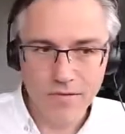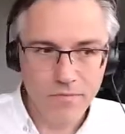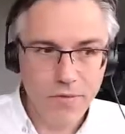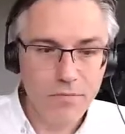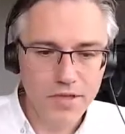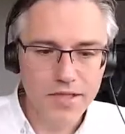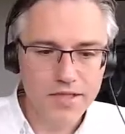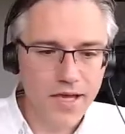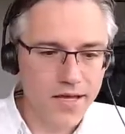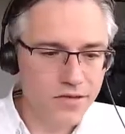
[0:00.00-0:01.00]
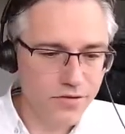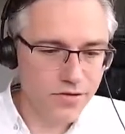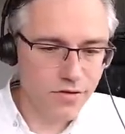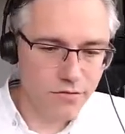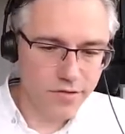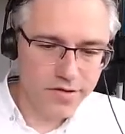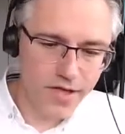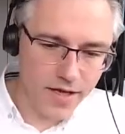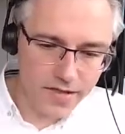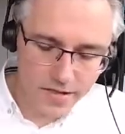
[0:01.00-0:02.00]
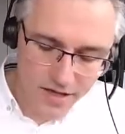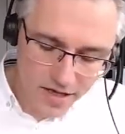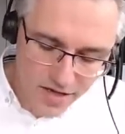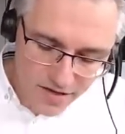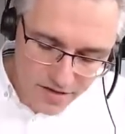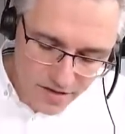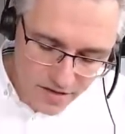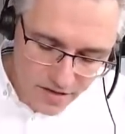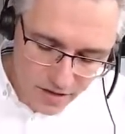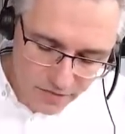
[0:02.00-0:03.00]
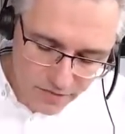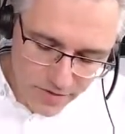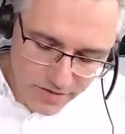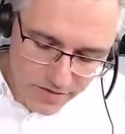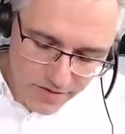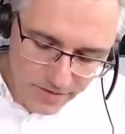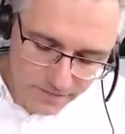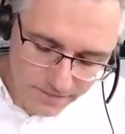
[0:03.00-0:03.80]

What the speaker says: public debt or sovereign debt, the government's